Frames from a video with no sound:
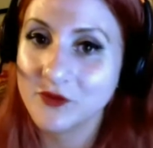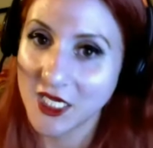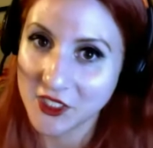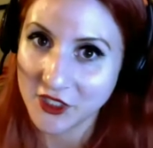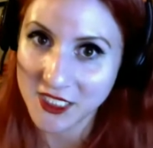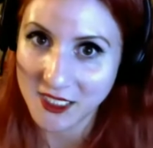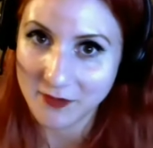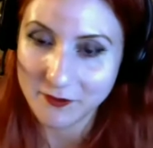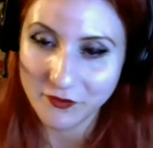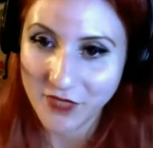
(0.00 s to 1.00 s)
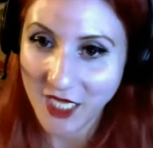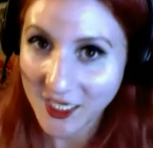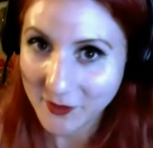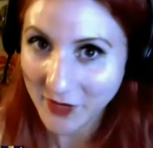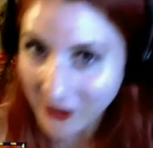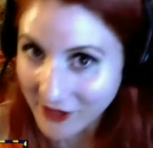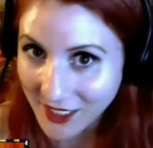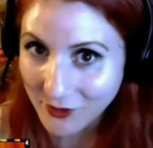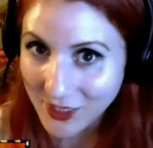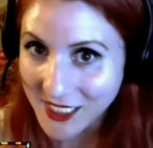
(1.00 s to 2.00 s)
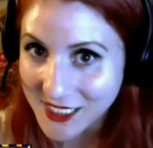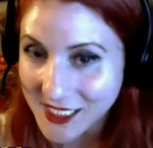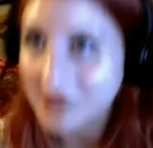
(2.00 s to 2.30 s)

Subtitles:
took a sip, and apparently what he did